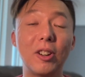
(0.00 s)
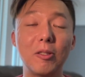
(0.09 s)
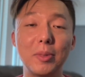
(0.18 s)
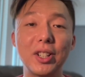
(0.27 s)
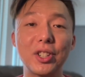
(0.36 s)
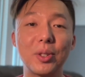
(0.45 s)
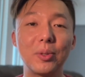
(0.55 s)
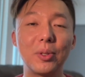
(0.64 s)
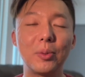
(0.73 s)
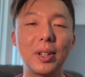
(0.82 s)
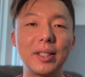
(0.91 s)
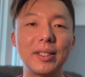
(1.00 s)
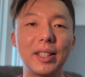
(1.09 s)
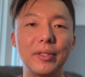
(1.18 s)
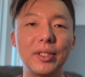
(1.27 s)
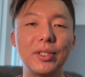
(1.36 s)
Homage
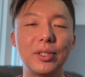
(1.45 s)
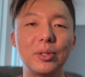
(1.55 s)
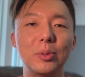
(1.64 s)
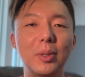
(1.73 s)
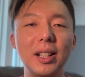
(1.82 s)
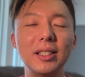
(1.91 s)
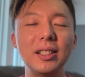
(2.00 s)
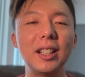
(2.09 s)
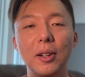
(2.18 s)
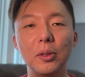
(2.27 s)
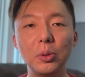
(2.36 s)
1701.